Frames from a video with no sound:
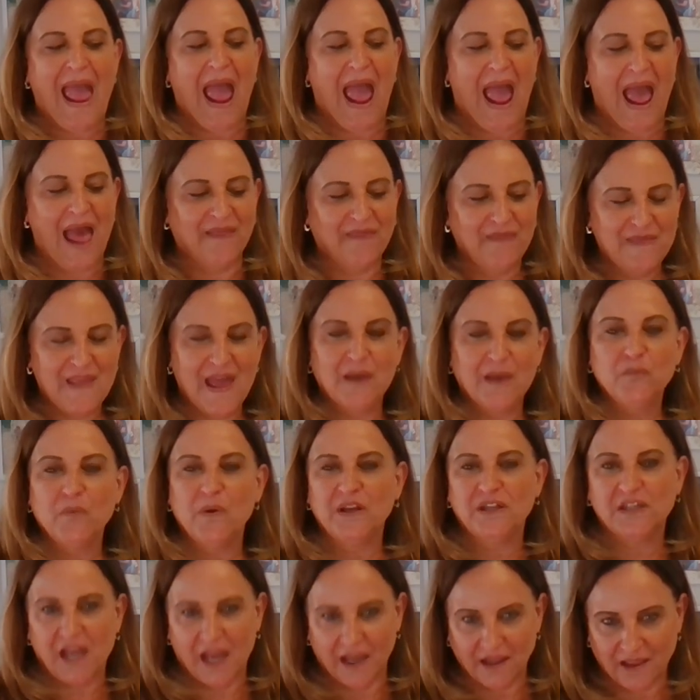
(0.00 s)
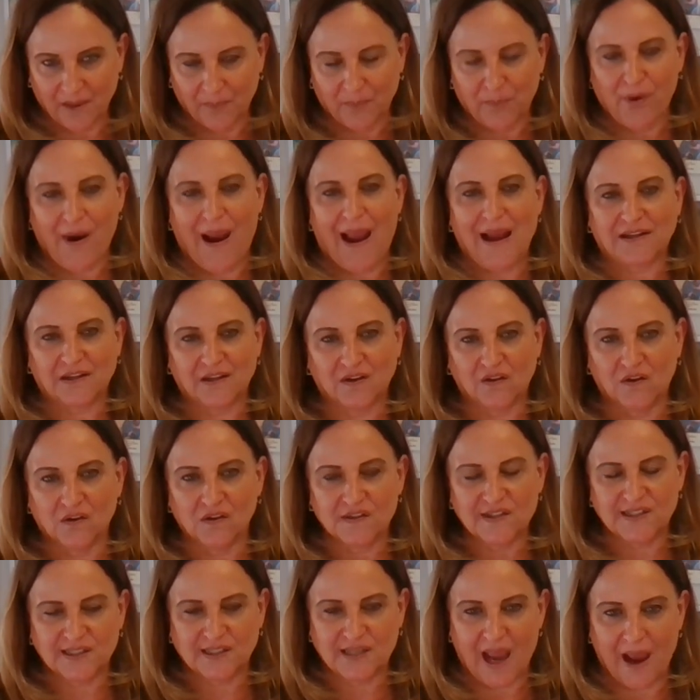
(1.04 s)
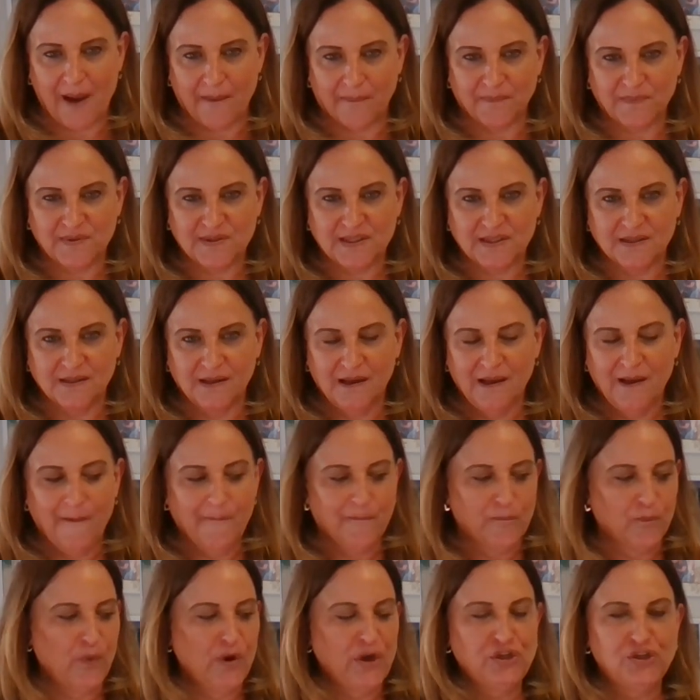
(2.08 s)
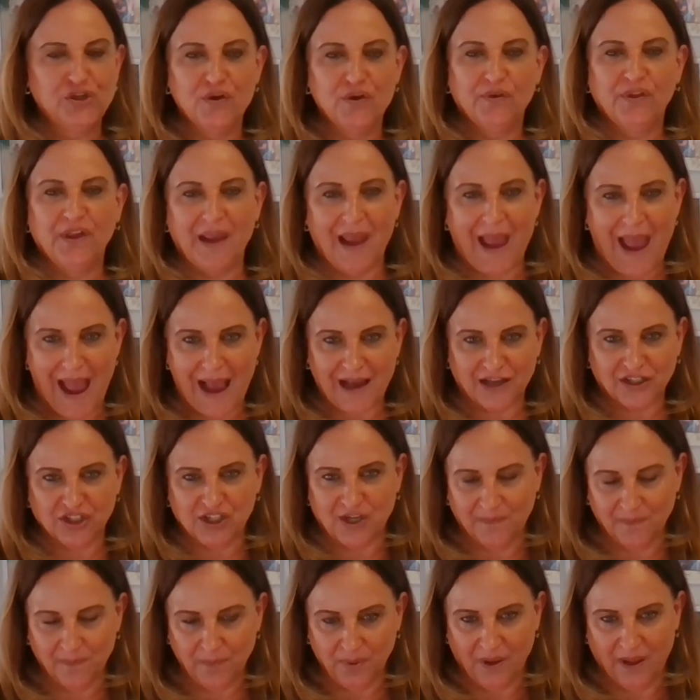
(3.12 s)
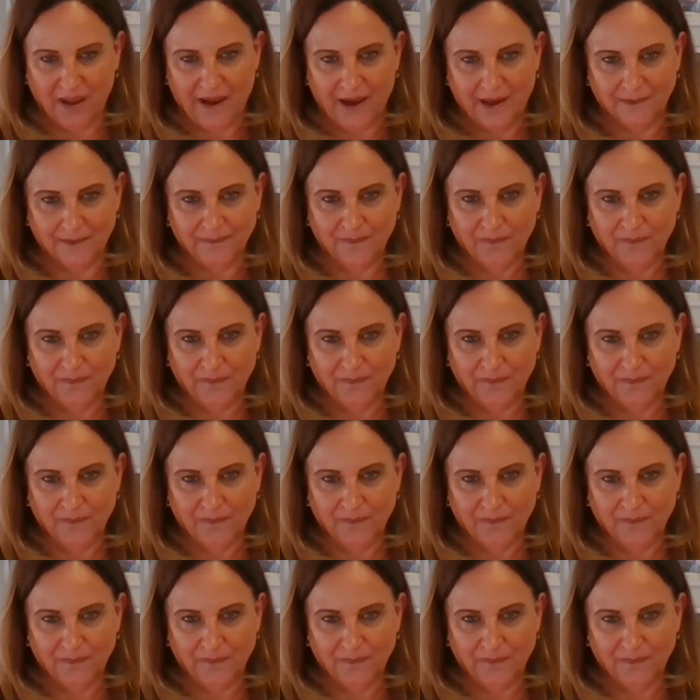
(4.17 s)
And then we take the practical steps. We do the action plan.